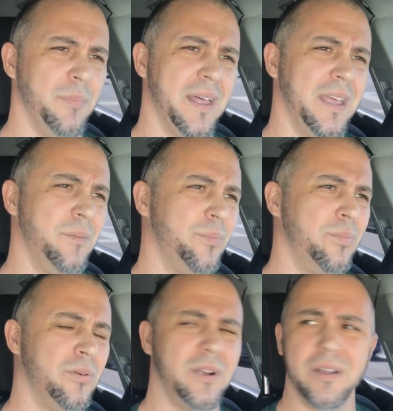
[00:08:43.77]
I'm like,
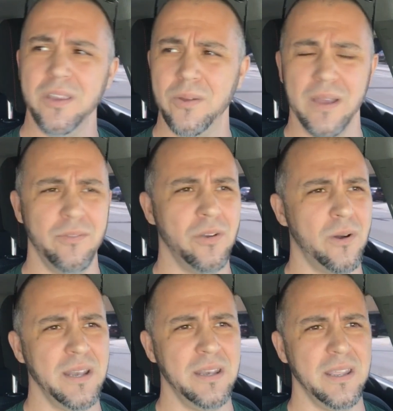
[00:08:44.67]
bro, you have
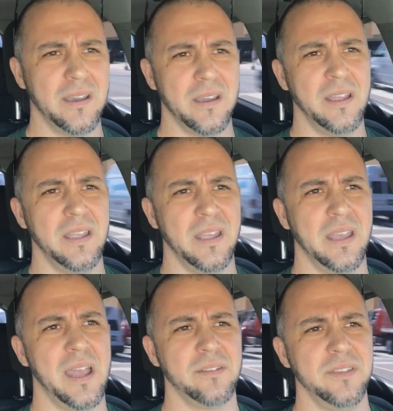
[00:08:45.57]
no idea
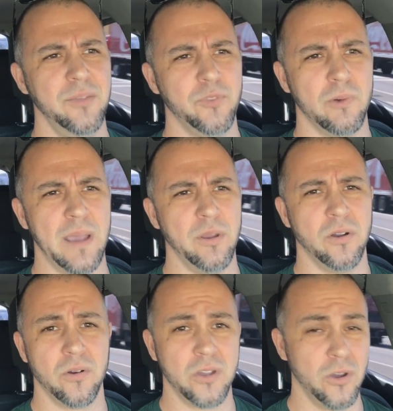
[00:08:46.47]
how deep the rabbit
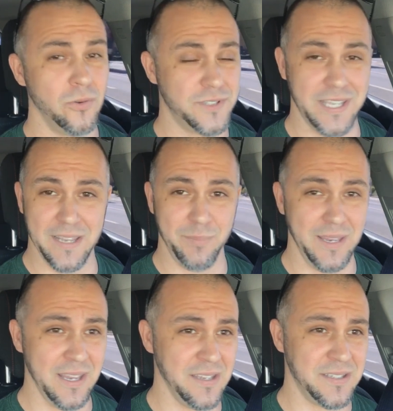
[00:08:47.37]
hole goes in,
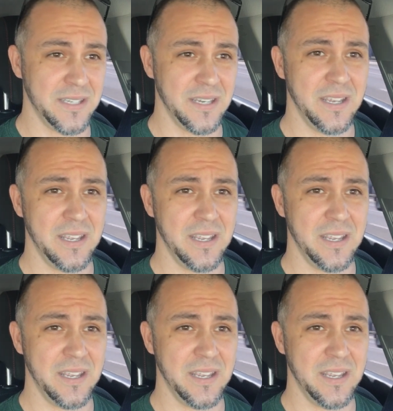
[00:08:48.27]
because